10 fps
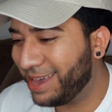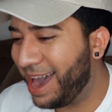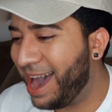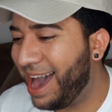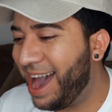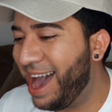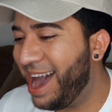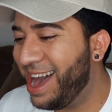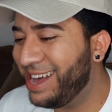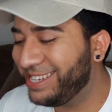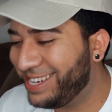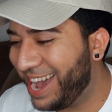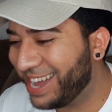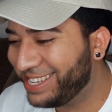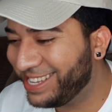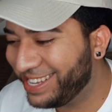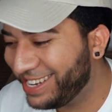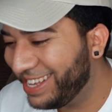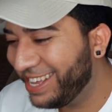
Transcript: yes, Jackson.